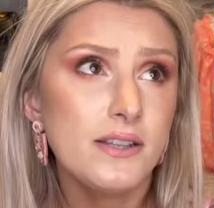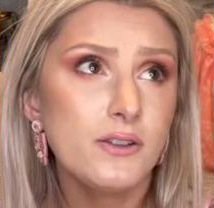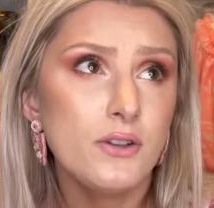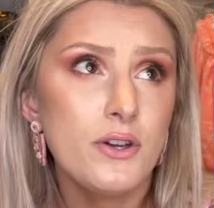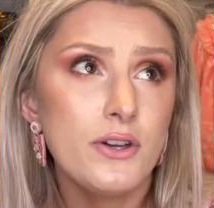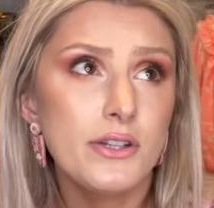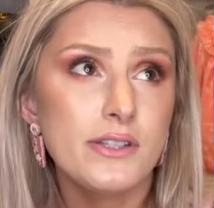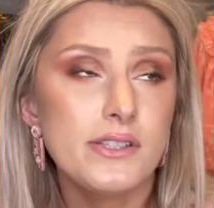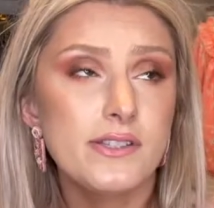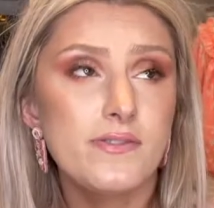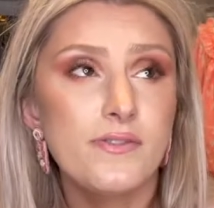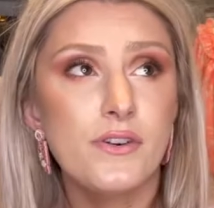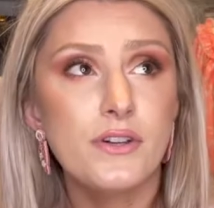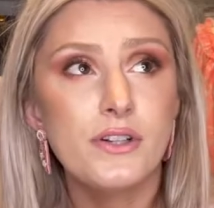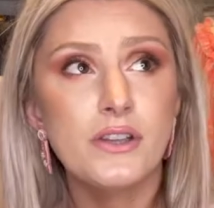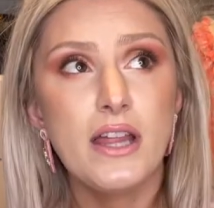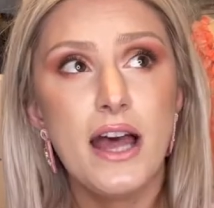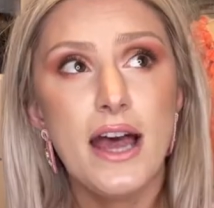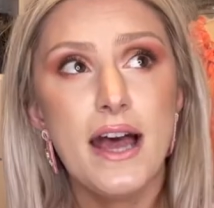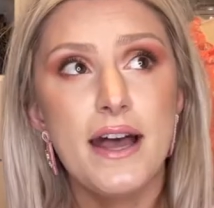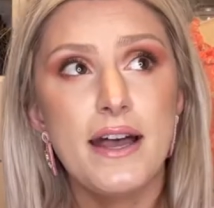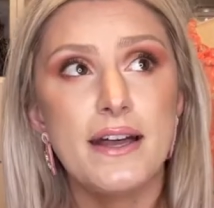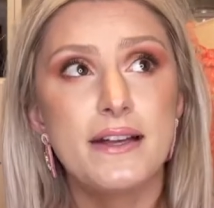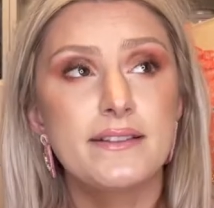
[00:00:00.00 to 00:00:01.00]
looks for
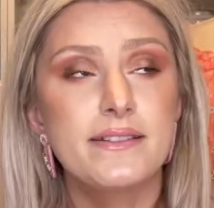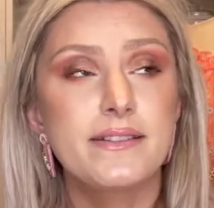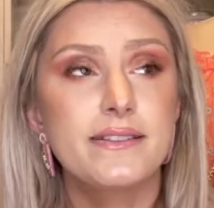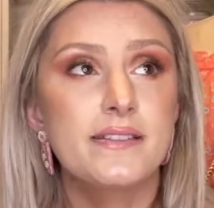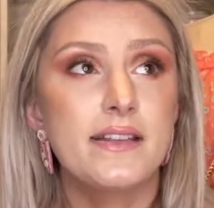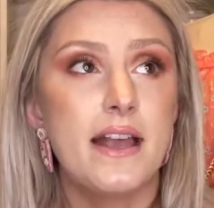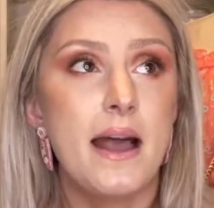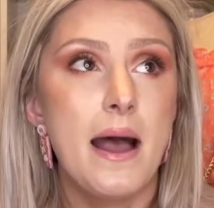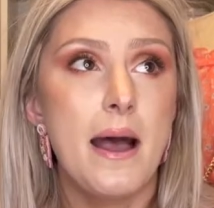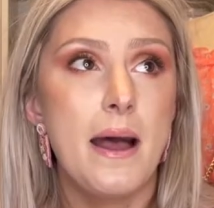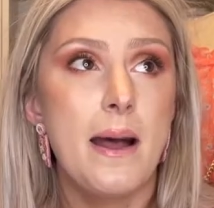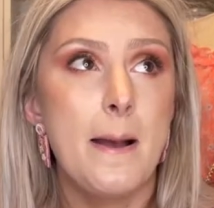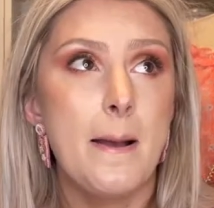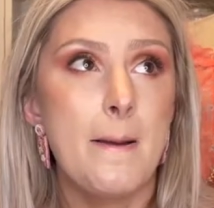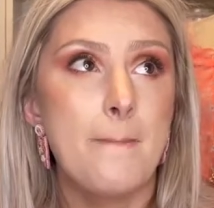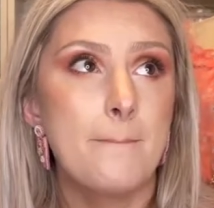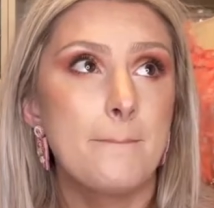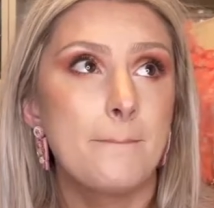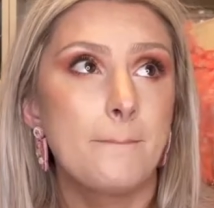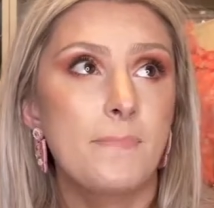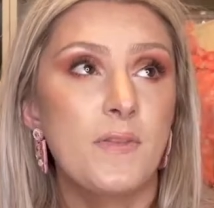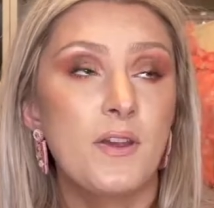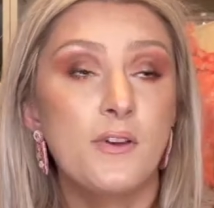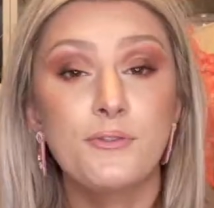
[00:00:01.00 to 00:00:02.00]
less,
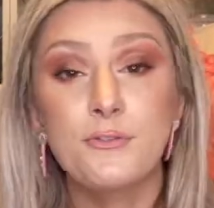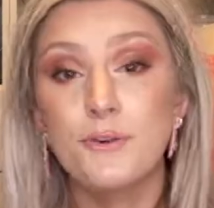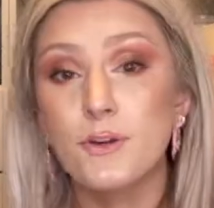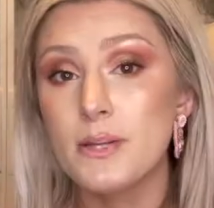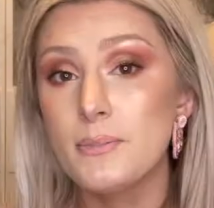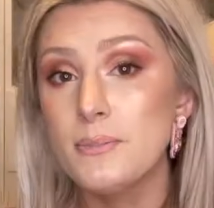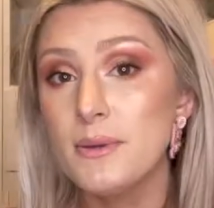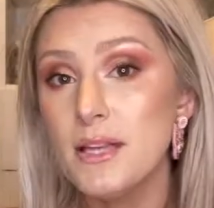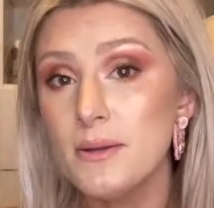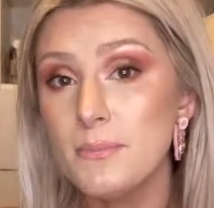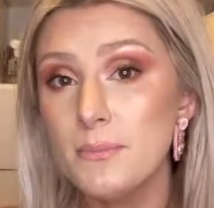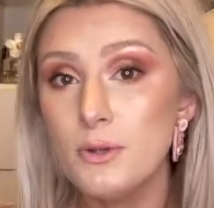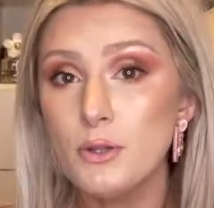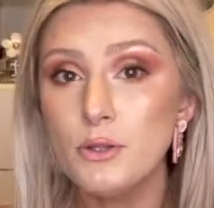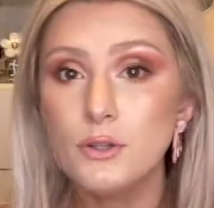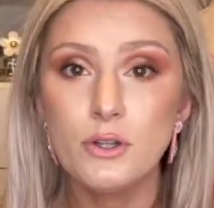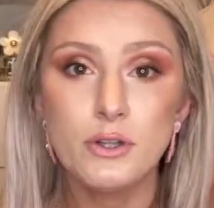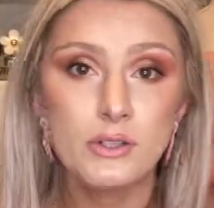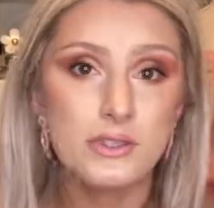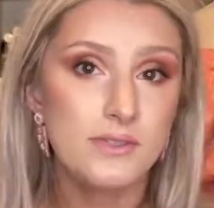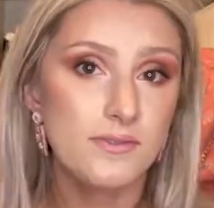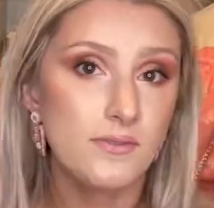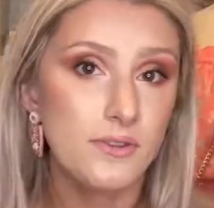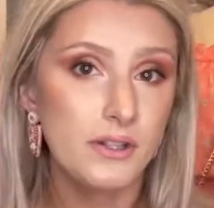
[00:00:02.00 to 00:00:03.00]
Free People
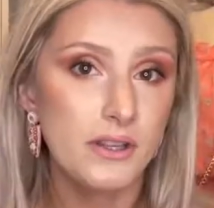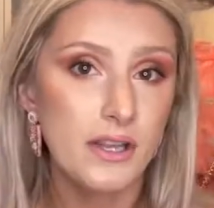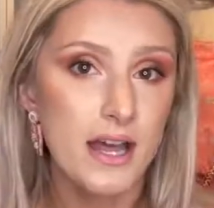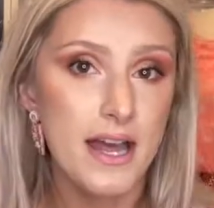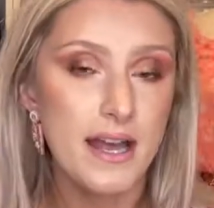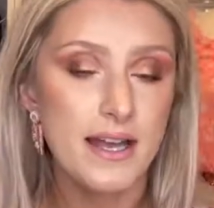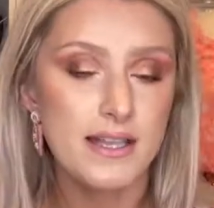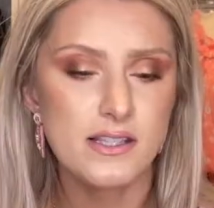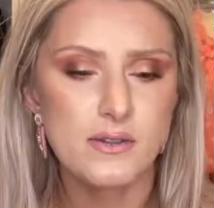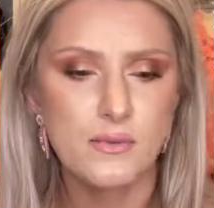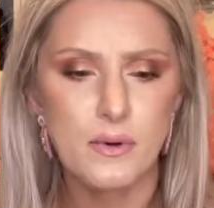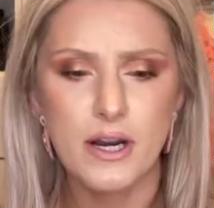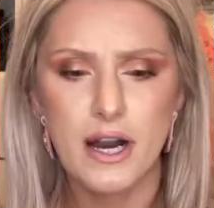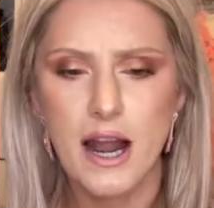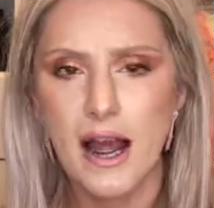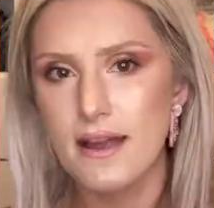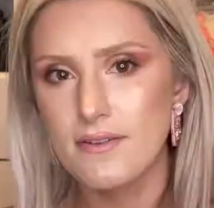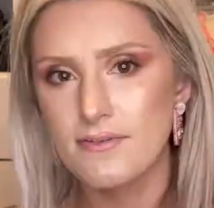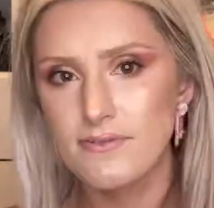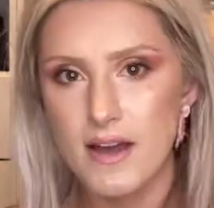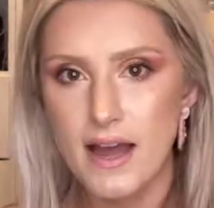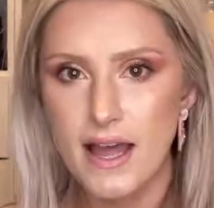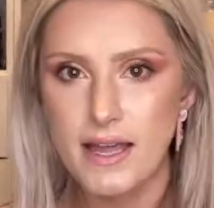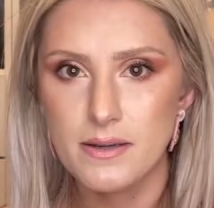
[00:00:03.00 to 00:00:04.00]
looks for less, where I
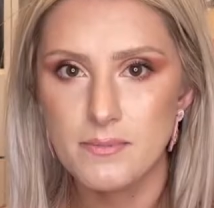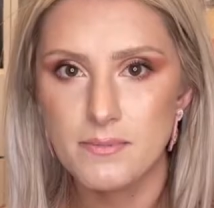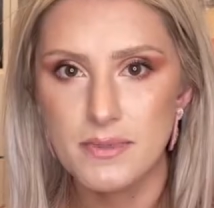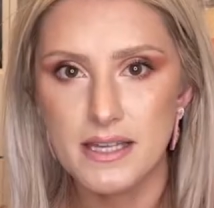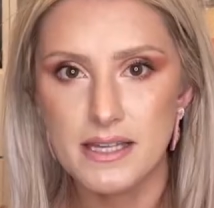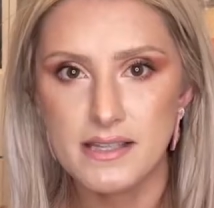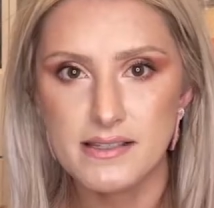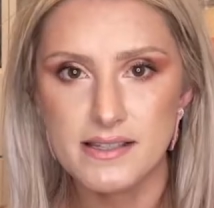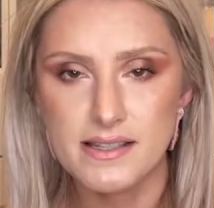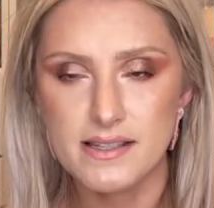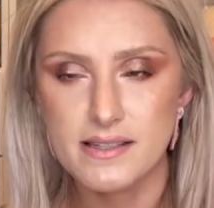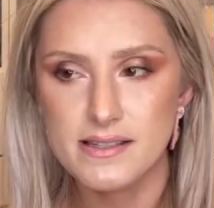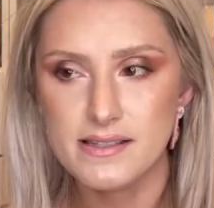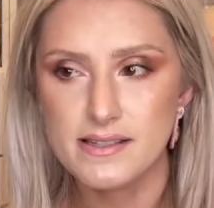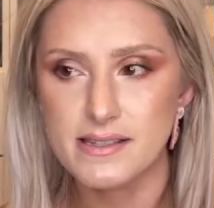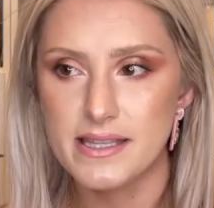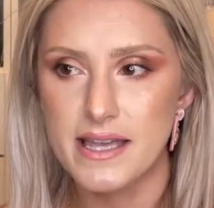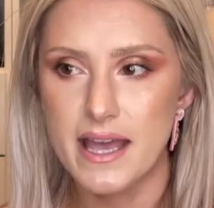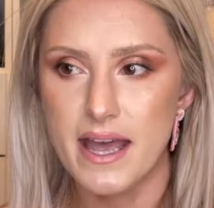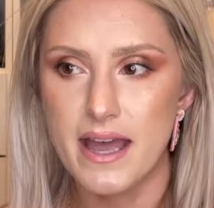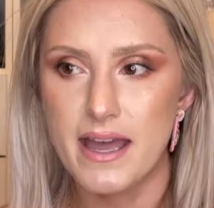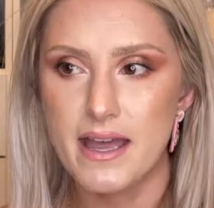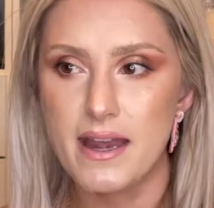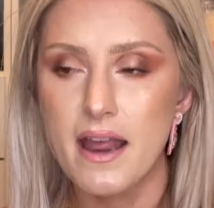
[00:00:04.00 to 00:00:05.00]
find pieces
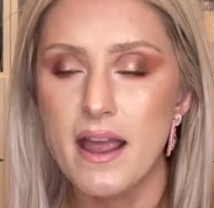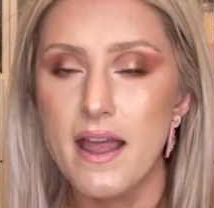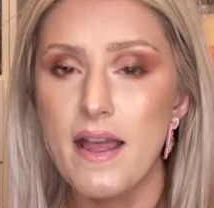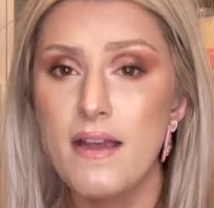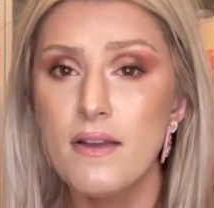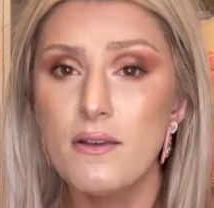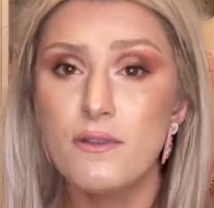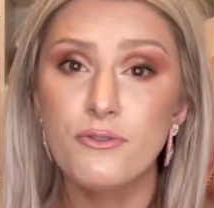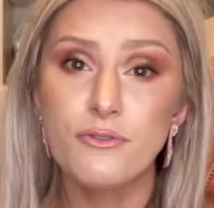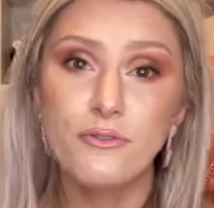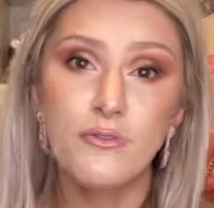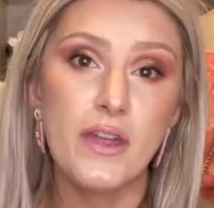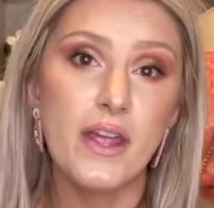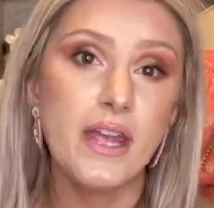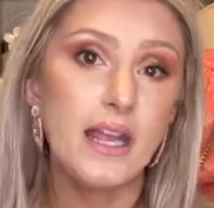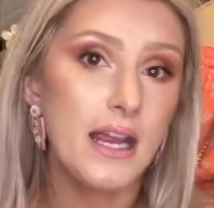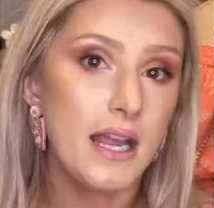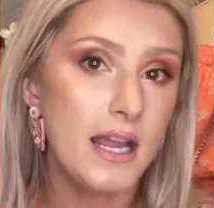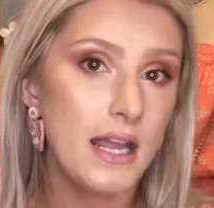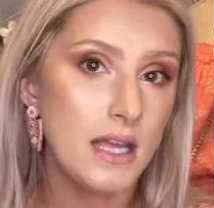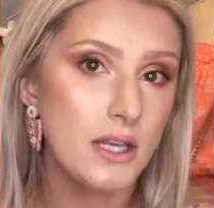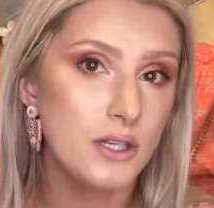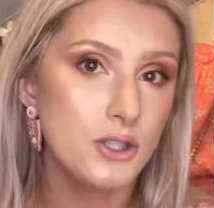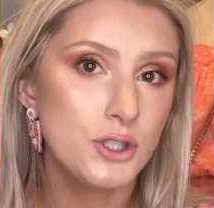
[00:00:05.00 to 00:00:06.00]
that fit
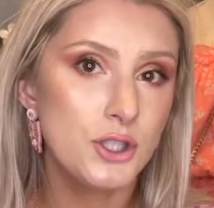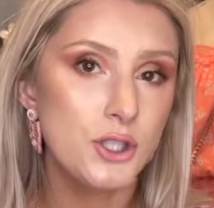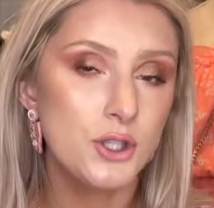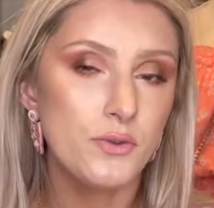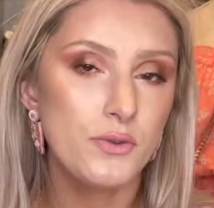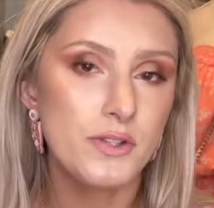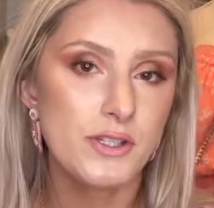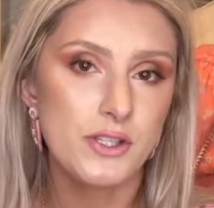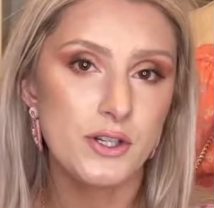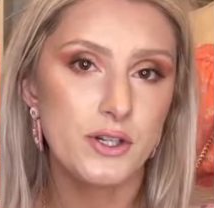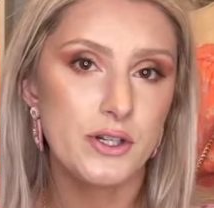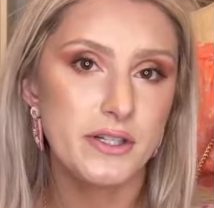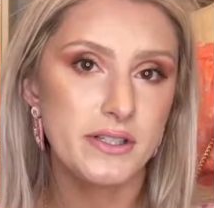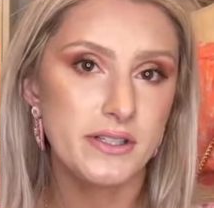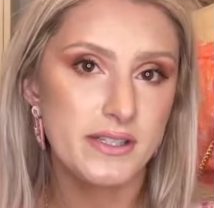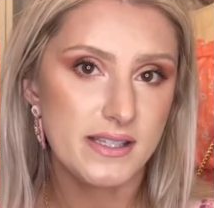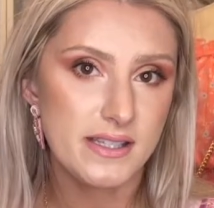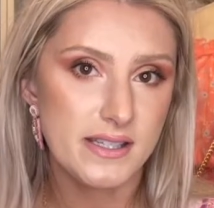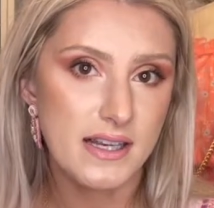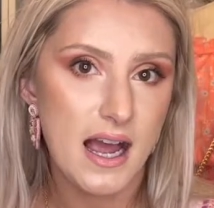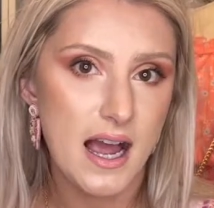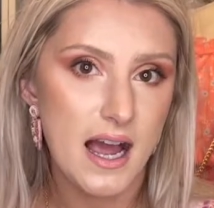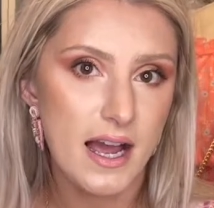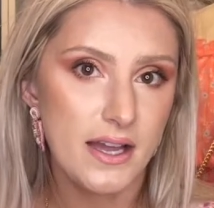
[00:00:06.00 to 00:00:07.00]
into a certain
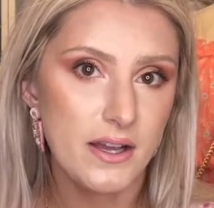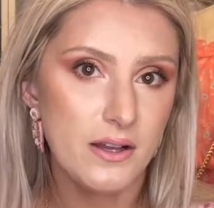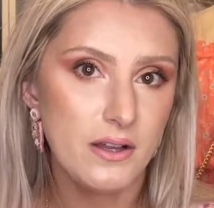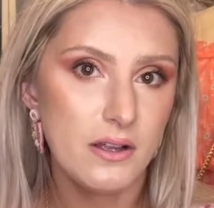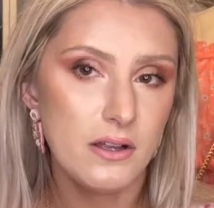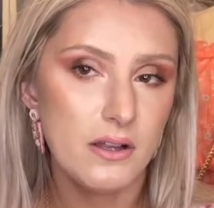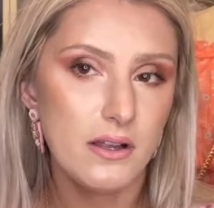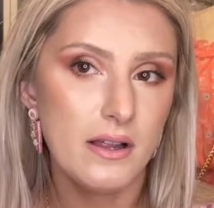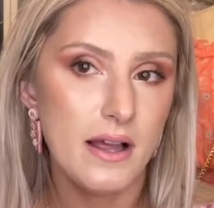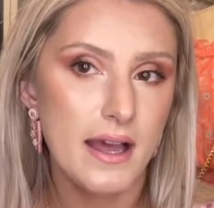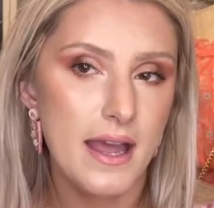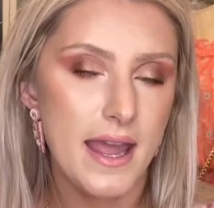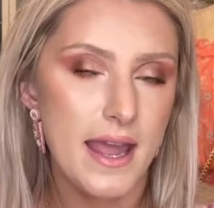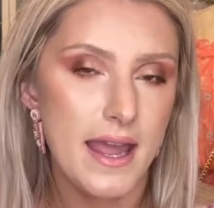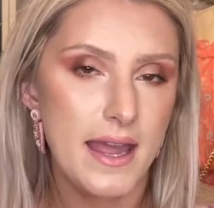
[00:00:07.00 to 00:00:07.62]
style